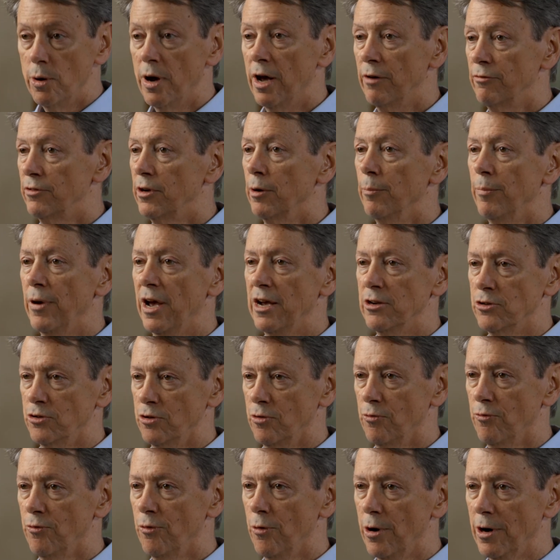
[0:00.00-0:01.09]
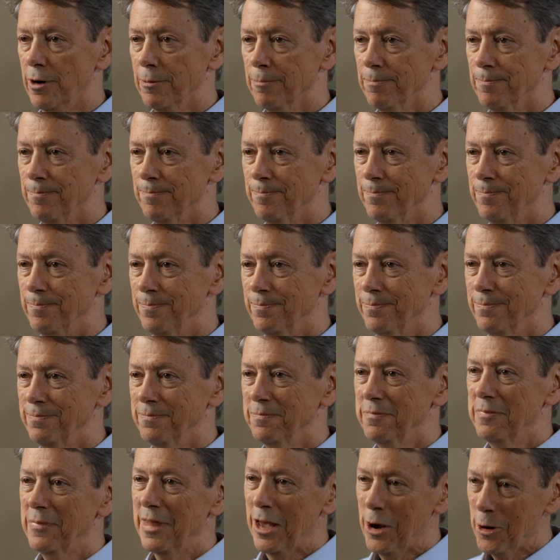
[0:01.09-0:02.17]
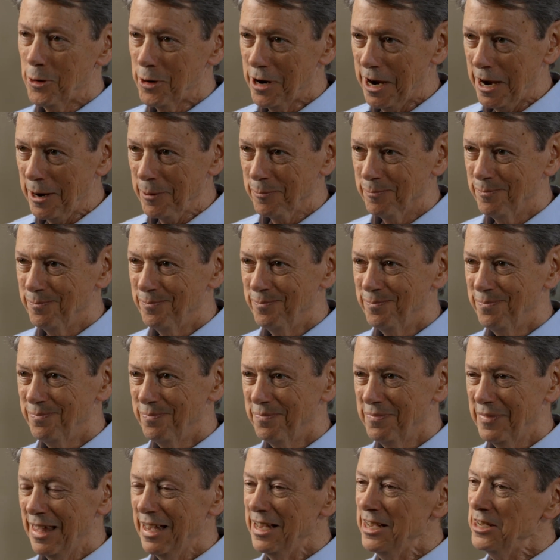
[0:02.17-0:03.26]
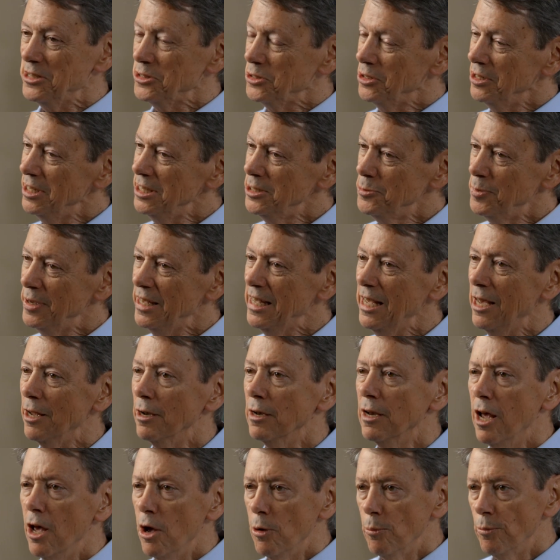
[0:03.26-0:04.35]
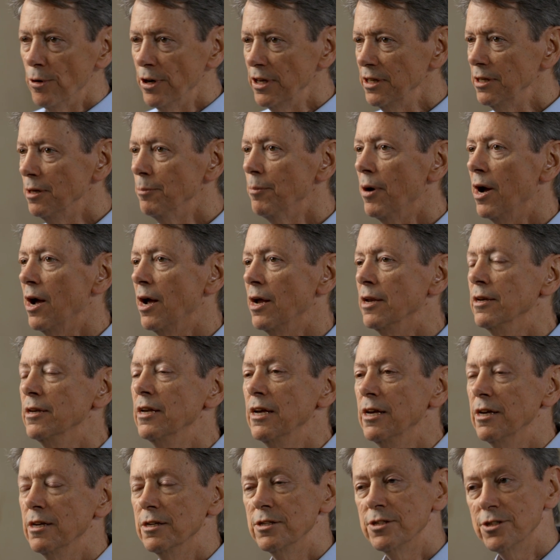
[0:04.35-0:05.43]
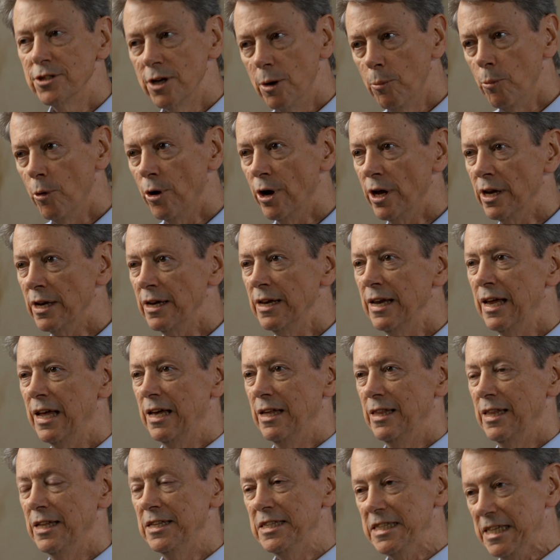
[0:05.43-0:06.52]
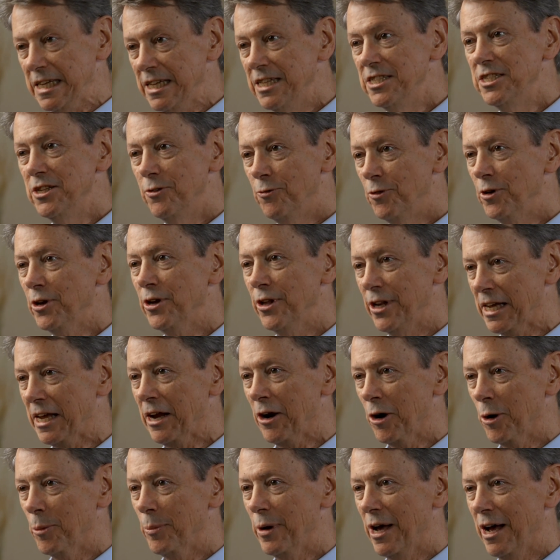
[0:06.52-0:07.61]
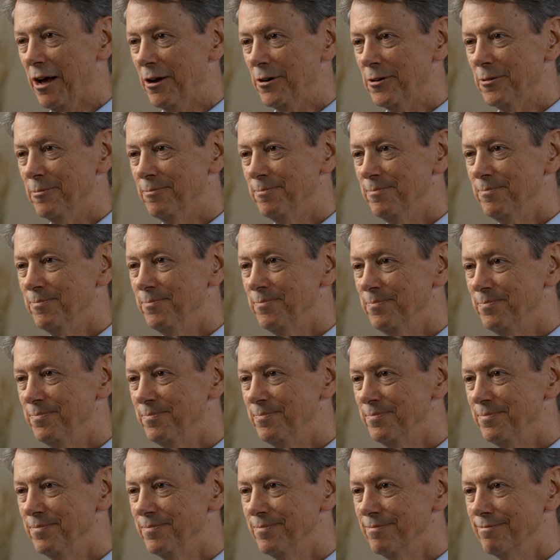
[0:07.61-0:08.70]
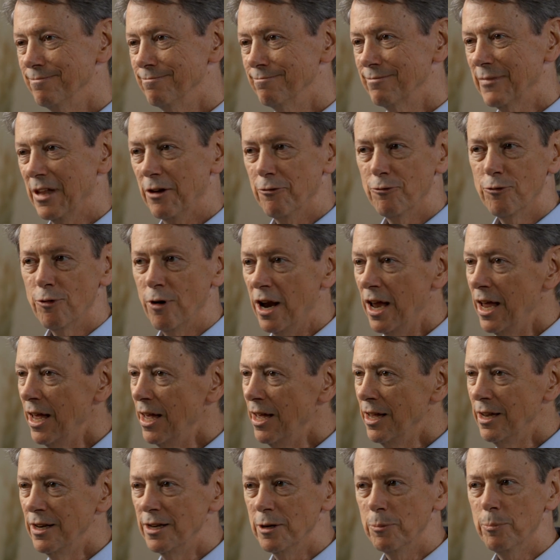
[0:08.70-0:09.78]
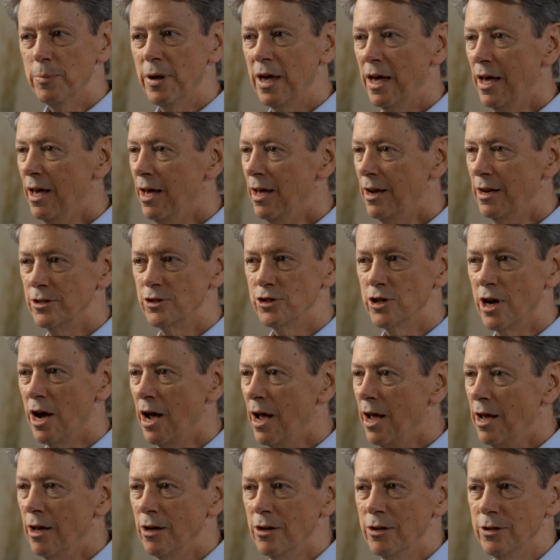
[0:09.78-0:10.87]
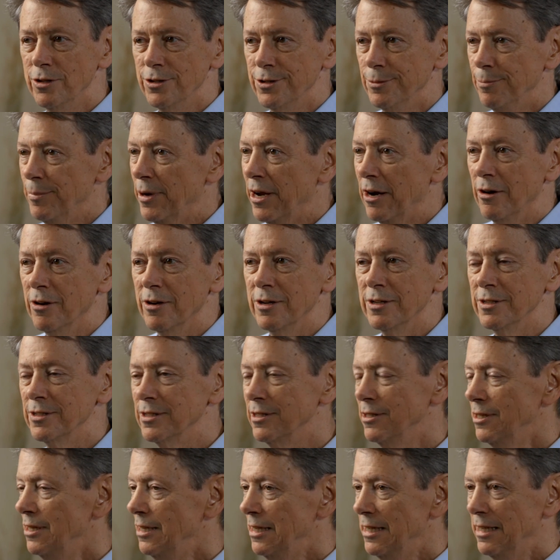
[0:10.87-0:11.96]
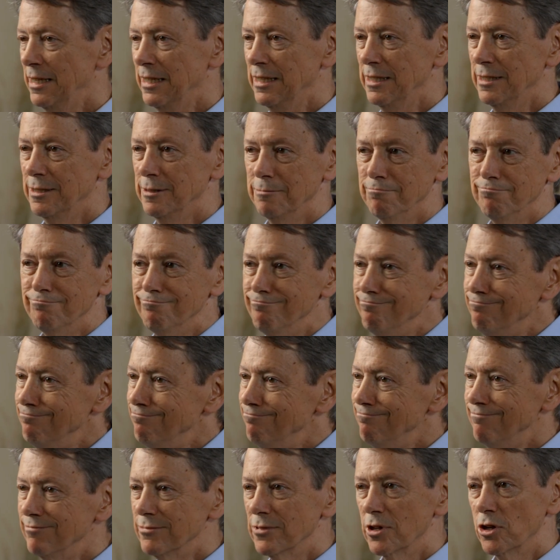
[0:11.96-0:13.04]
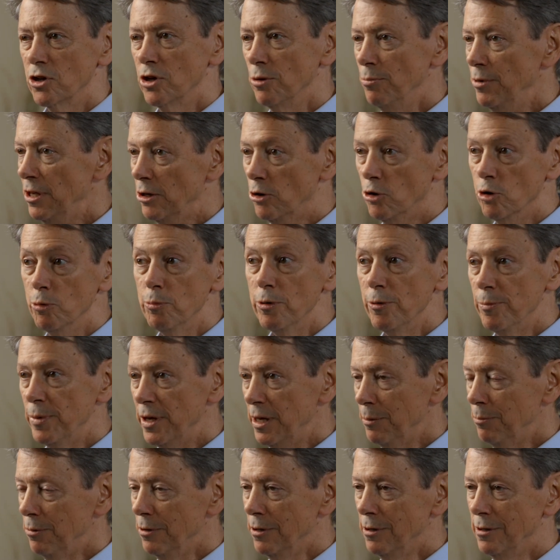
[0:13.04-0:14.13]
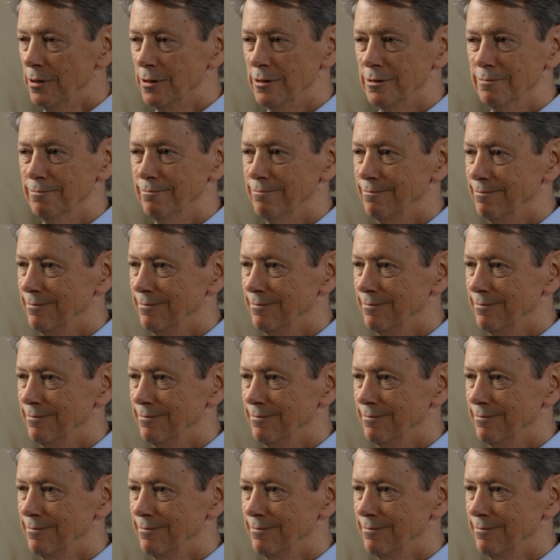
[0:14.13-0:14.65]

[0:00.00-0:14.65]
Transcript: you have compassion for. Okay. So let's begin. Bring to mind someone that's easy for you to care about. A friend, a pet, a child, a parent. Could be a group of people.